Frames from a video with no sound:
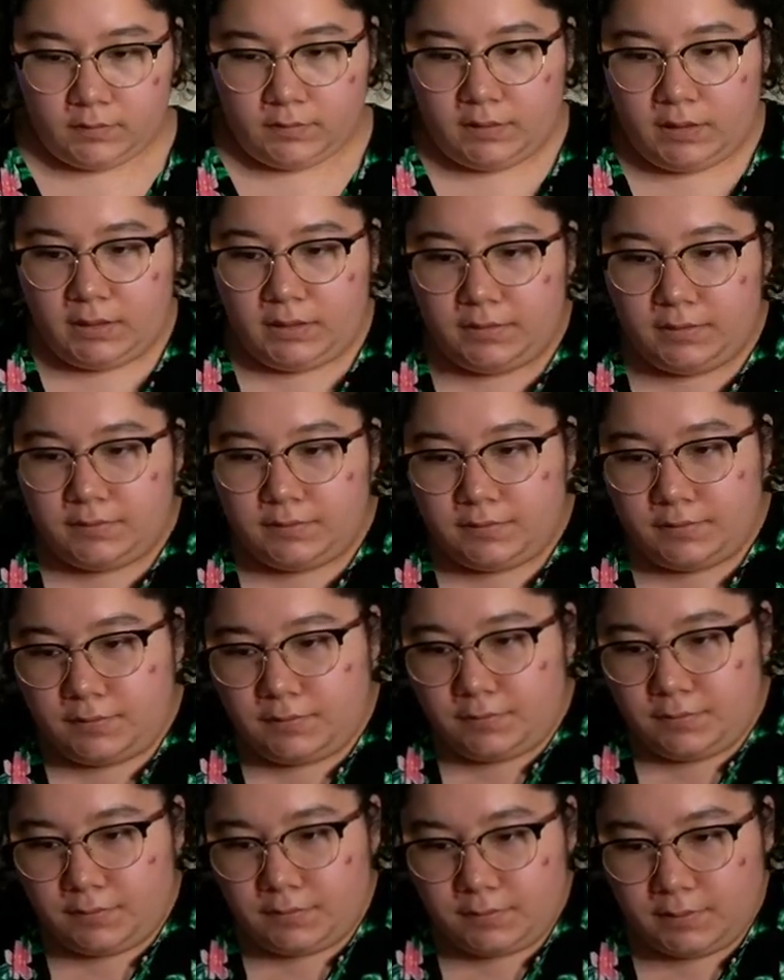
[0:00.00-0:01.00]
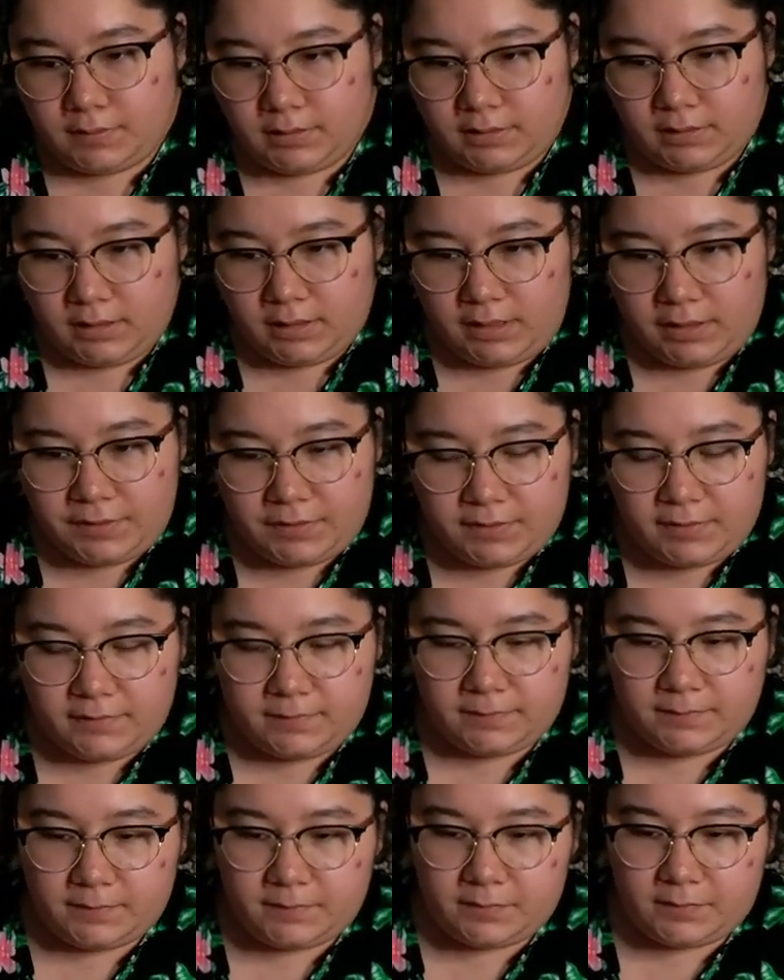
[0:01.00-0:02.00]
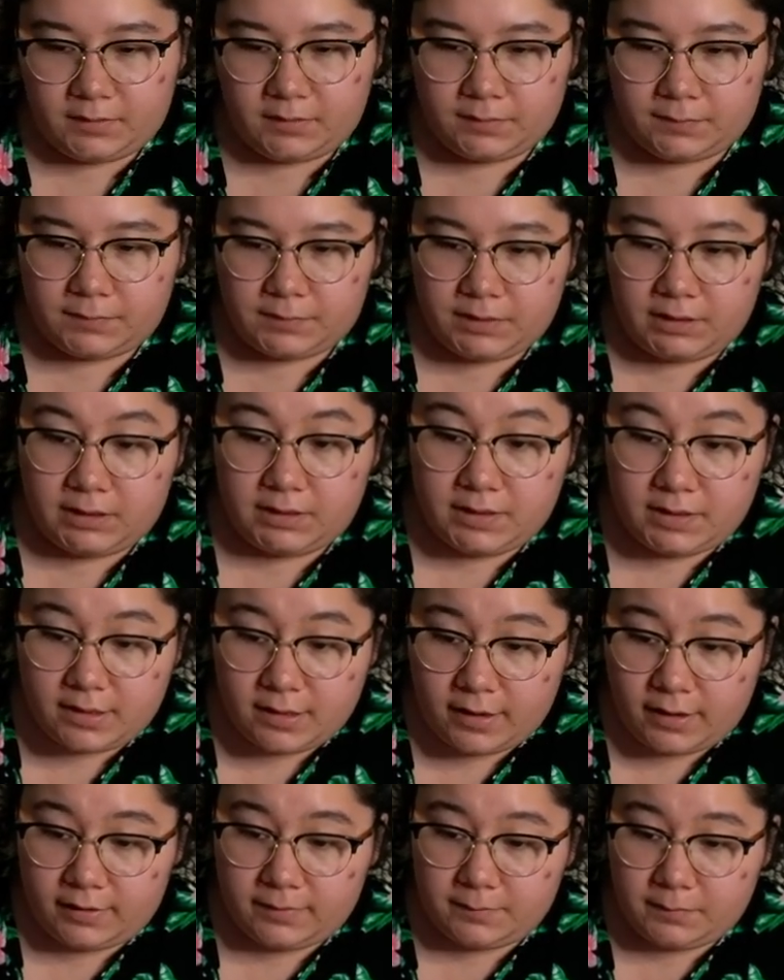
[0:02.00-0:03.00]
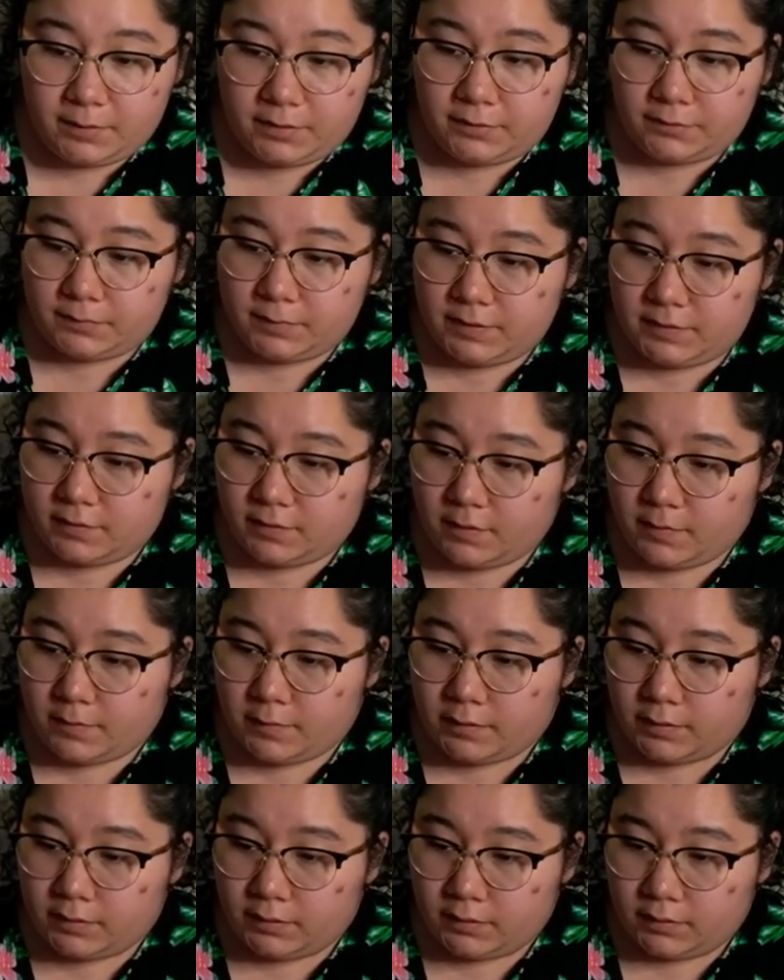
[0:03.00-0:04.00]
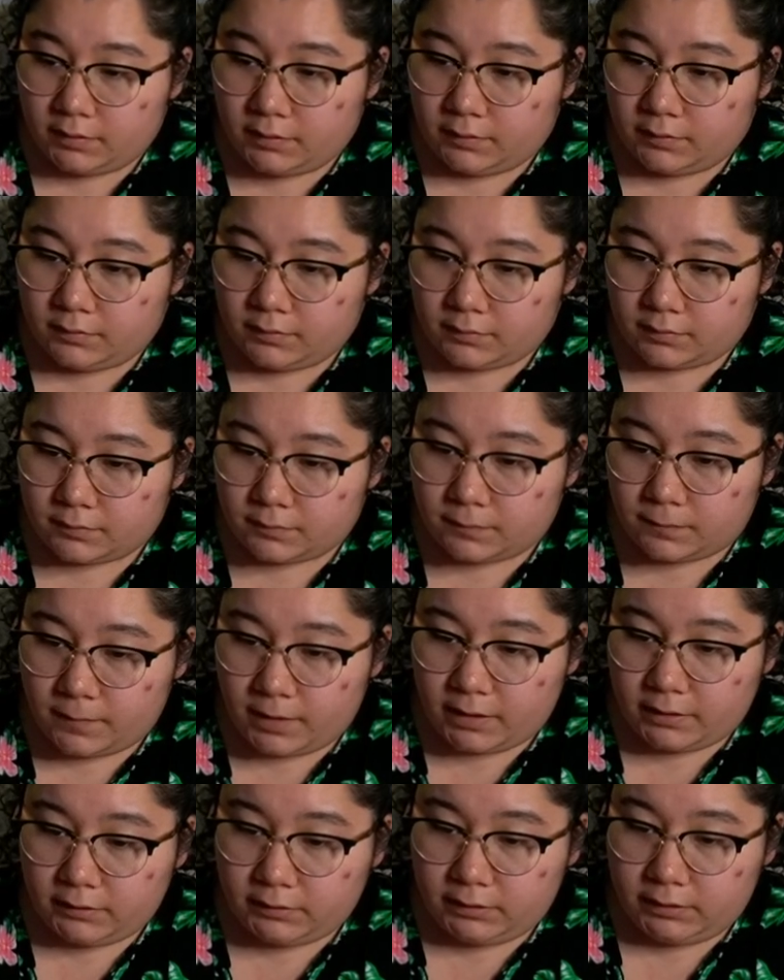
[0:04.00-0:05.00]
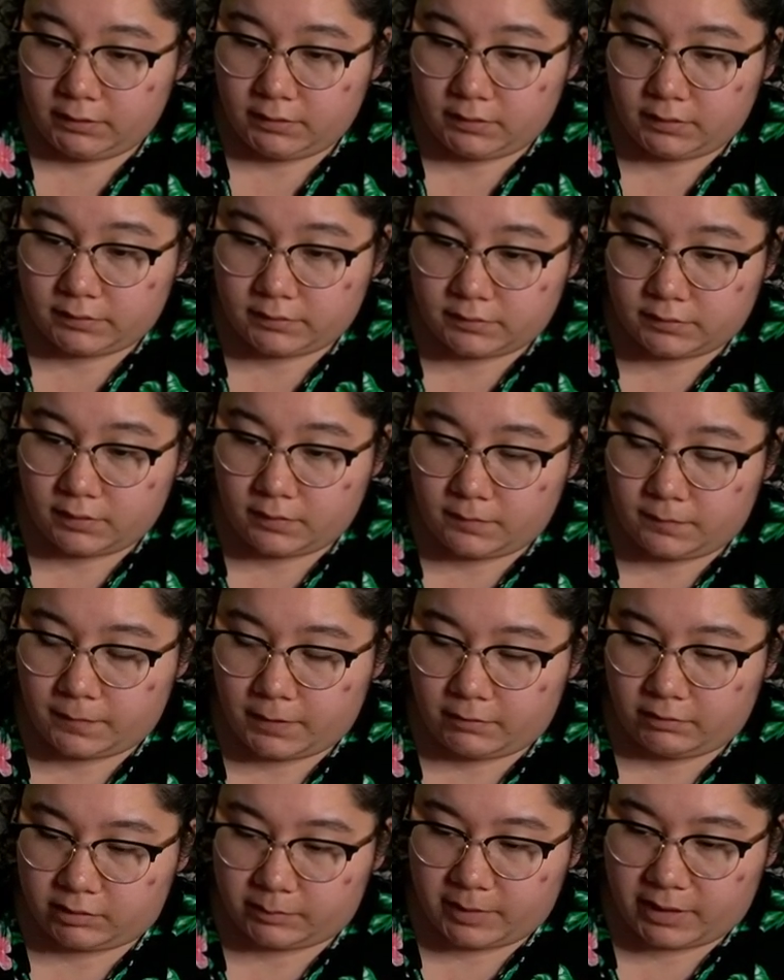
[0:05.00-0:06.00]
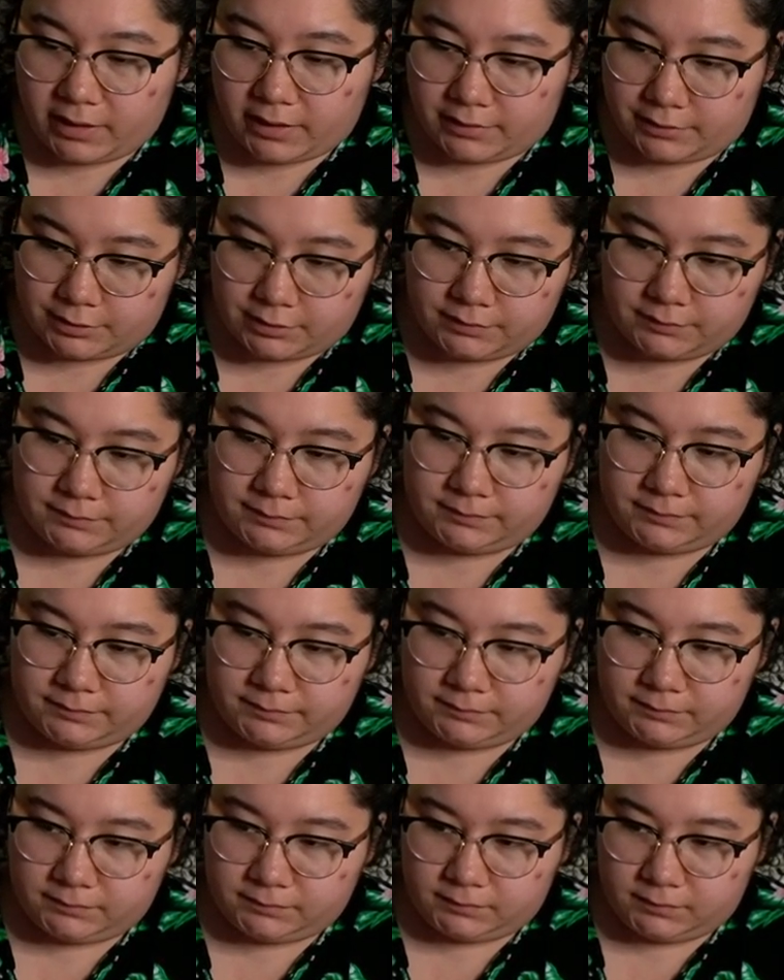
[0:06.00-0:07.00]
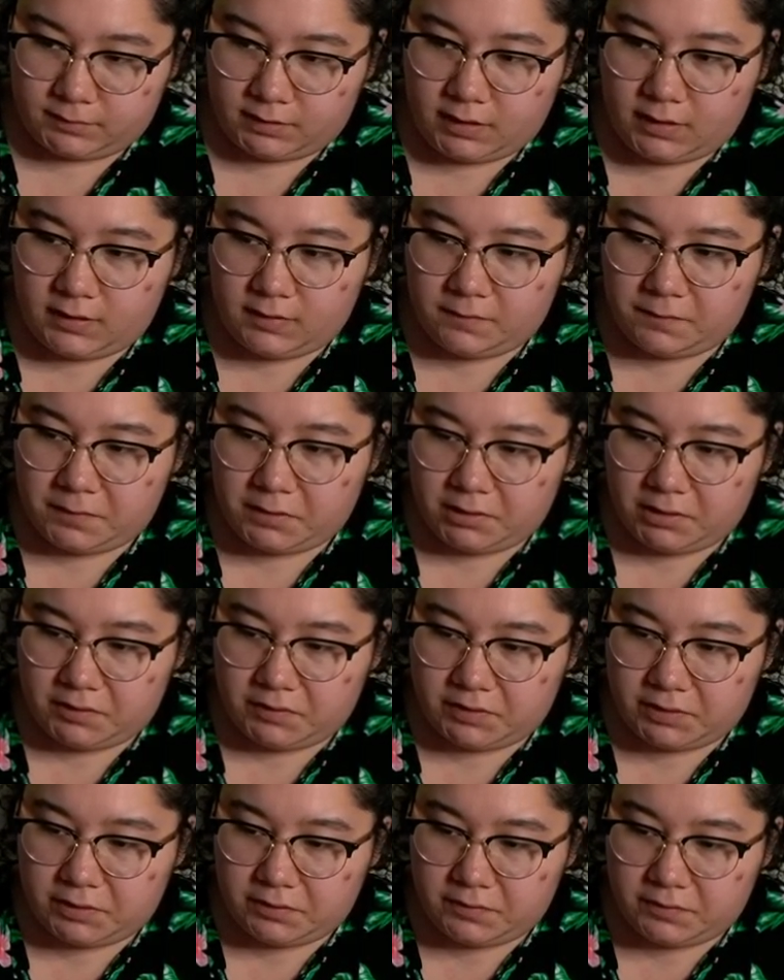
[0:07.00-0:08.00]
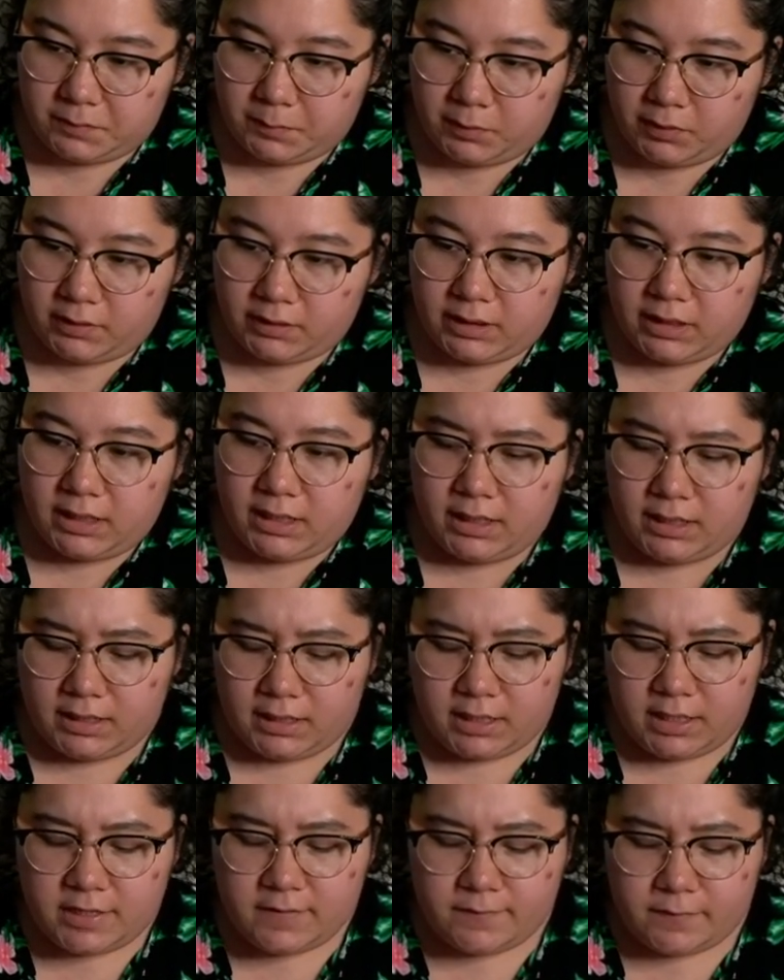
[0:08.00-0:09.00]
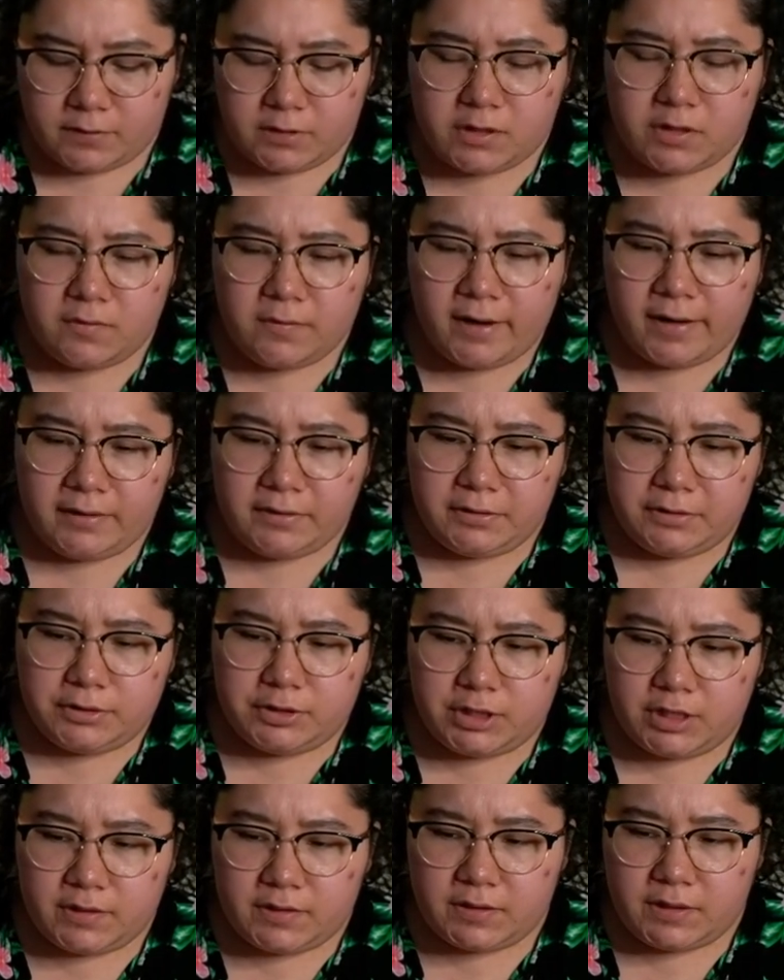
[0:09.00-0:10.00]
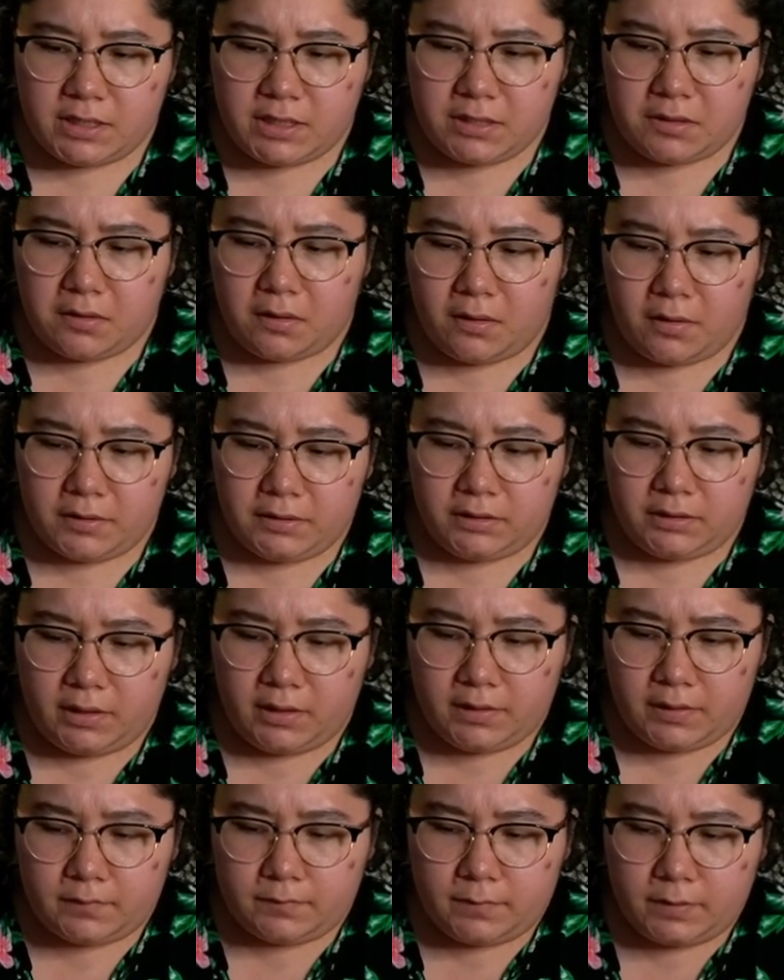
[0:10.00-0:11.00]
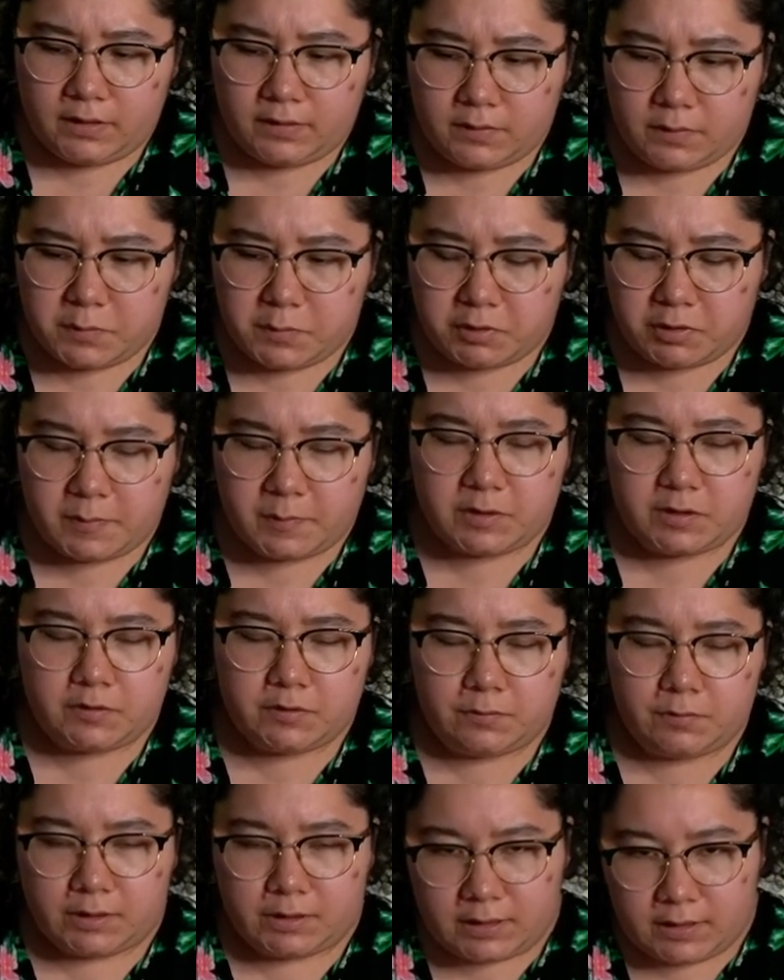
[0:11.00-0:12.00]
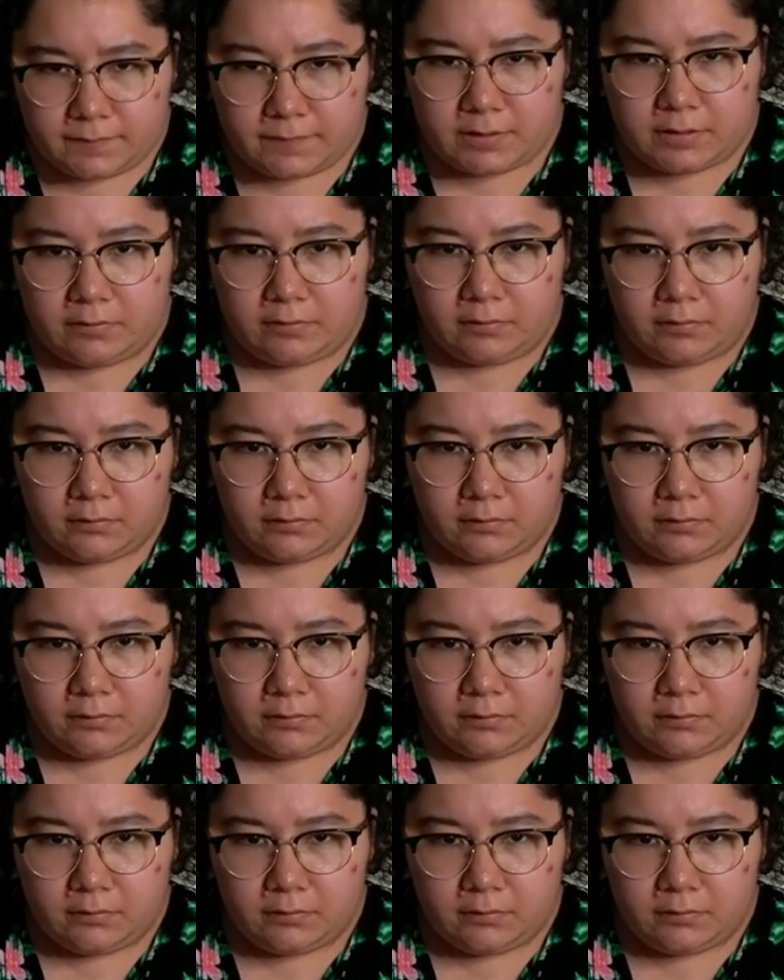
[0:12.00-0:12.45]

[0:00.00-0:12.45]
Thank you to Ethan for the 9-month resub. Finally, a sunflower badge. Thank you for your continued support. Even though I legit think all your other resubscriptions were gifted.